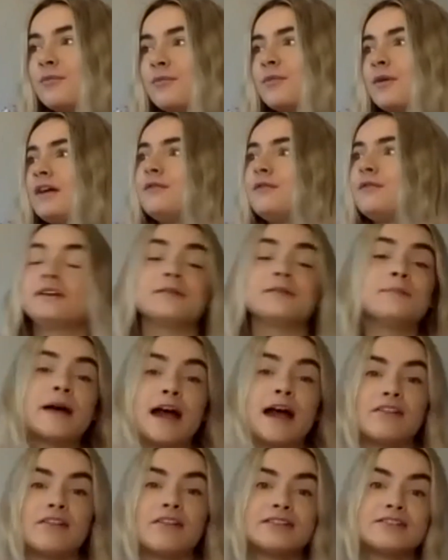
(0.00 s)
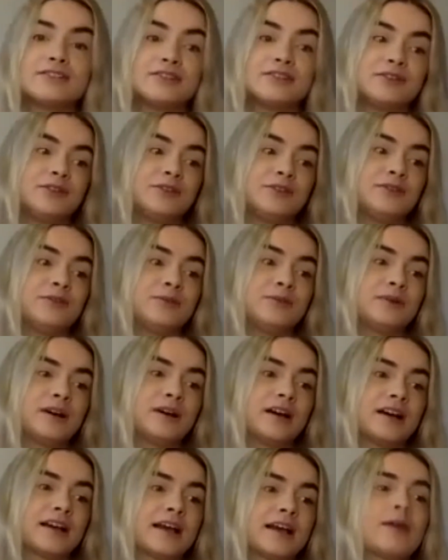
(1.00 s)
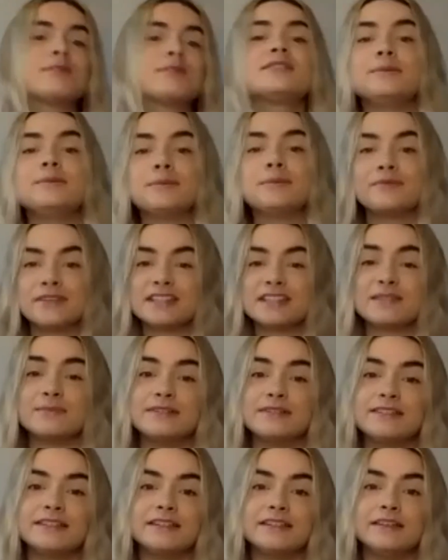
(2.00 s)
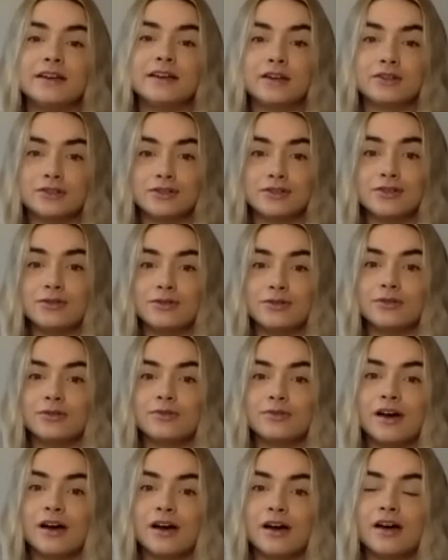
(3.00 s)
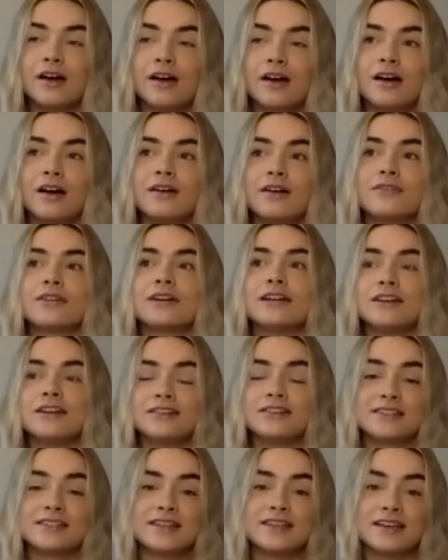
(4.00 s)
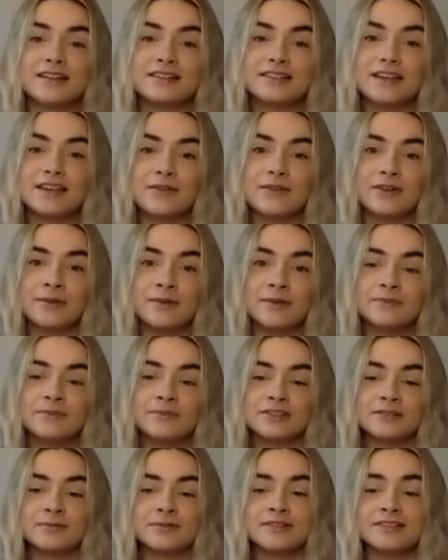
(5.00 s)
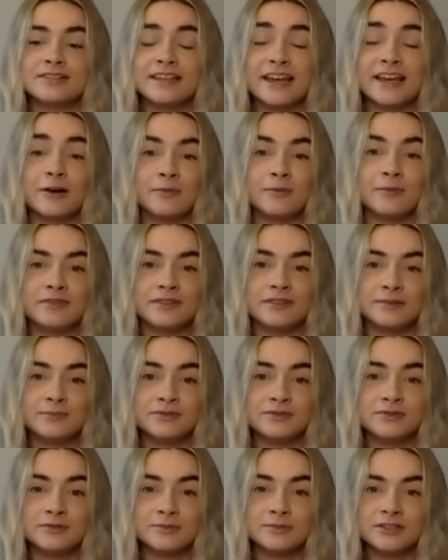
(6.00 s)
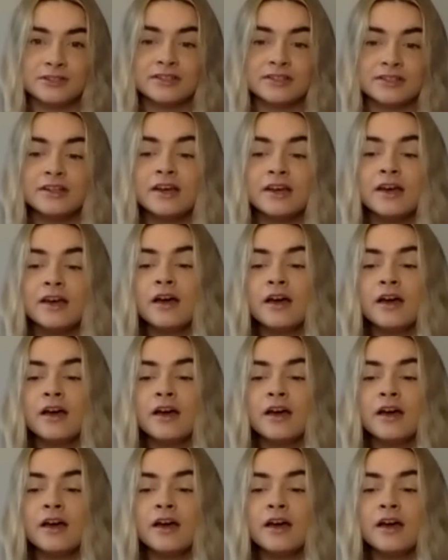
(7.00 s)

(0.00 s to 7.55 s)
If we compare it to calcium and vitamin D, are two that are really good to take together just because they help with the absorption.